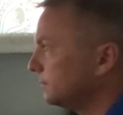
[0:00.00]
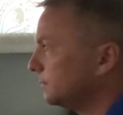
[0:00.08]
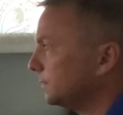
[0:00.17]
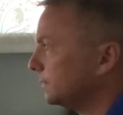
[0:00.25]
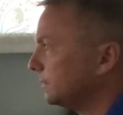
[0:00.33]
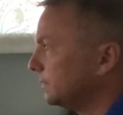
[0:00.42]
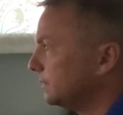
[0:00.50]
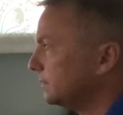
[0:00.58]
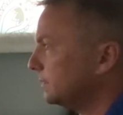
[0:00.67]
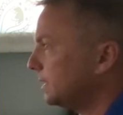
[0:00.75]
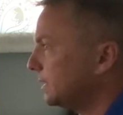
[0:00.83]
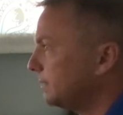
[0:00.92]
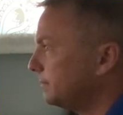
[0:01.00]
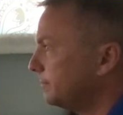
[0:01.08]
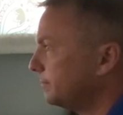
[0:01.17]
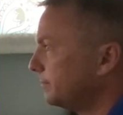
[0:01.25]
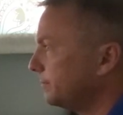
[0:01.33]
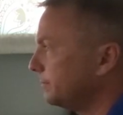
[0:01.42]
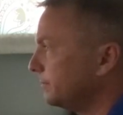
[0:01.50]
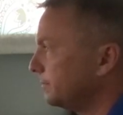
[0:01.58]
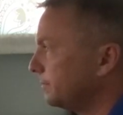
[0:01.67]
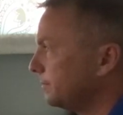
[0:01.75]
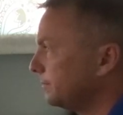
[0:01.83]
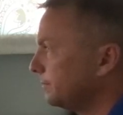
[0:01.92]
Just go ahead and stop.
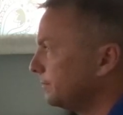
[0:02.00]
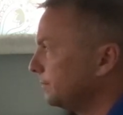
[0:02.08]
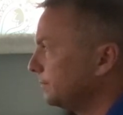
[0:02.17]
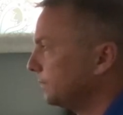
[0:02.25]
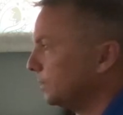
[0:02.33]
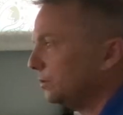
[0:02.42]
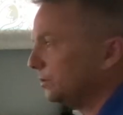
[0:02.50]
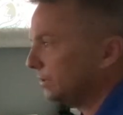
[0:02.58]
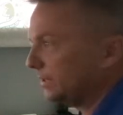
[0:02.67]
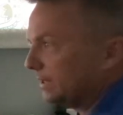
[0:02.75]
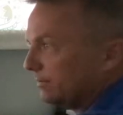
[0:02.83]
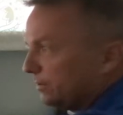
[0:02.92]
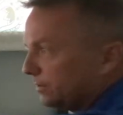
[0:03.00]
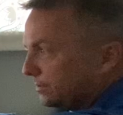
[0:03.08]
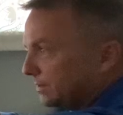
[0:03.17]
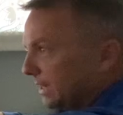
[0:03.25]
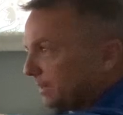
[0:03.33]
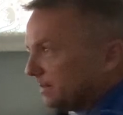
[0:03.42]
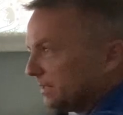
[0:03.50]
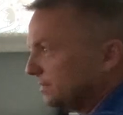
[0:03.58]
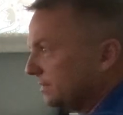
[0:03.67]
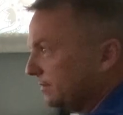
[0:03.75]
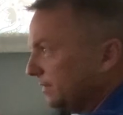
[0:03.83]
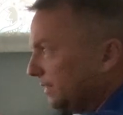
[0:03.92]
Usually you'd have all those diamonds
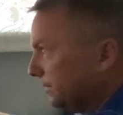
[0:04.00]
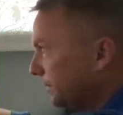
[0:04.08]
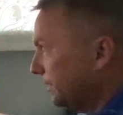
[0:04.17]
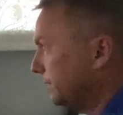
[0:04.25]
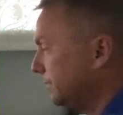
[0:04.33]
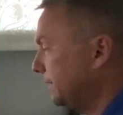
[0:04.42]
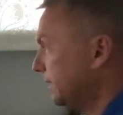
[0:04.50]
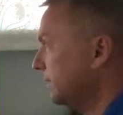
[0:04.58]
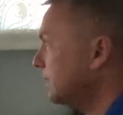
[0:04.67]
and everything working over here.